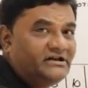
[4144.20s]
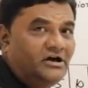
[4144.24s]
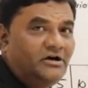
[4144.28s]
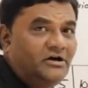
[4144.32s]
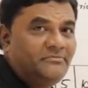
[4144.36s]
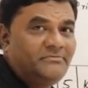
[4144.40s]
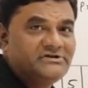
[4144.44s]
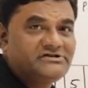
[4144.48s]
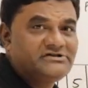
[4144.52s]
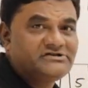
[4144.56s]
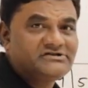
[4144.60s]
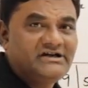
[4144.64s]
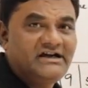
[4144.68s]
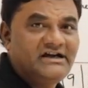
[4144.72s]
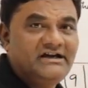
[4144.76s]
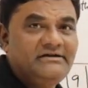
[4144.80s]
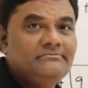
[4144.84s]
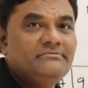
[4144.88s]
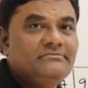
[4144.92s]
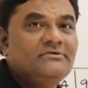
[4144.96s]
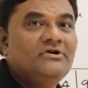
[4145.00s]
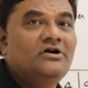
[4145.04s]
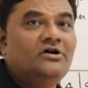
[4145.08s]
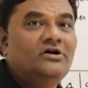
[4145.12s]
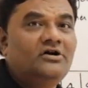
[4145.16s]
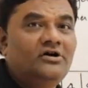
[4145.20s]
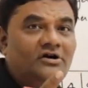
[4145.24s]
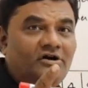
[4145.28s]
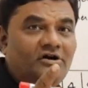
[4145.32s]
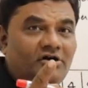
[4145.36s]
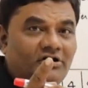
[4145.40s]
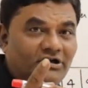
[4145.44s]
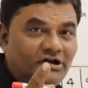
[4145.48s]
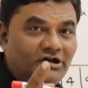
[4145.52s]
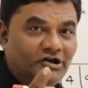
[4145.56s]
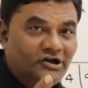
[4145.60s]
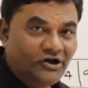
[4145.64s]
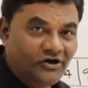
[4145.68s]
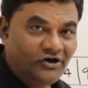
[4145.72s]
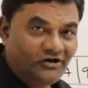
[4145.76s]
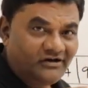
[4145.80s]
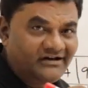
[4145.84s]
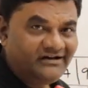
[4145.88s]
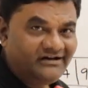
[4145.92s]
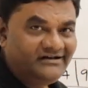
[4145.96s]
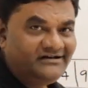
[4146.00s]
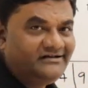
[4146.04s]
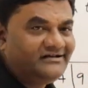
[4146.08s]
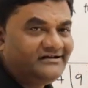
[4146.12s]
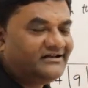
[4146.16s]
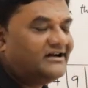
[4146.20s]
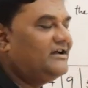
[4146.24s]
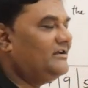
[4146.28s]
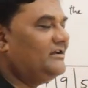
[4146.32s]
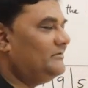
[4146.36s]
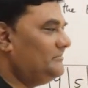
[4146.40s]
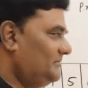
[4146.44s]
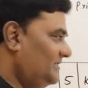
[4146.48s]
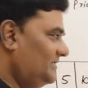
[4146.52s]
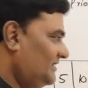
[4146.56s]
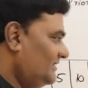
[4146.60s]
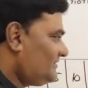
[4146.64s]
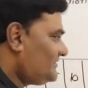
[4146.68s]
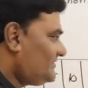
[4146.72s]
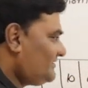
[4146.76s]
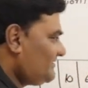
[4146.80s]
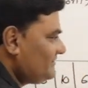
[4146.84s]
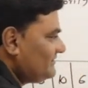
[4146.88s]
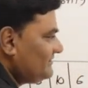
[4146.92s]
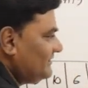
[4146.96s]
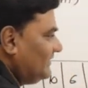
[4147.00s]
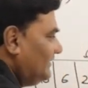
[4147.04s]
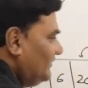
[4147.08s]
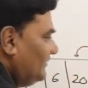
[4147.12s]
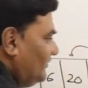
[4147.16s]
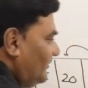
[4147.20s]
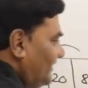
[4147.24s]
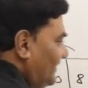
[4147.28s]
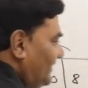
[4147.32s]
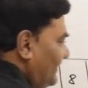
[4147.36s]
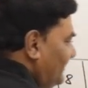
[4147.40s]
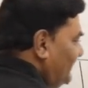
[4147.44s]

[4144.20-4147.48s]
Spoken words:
How much time? Log n time. Yes, log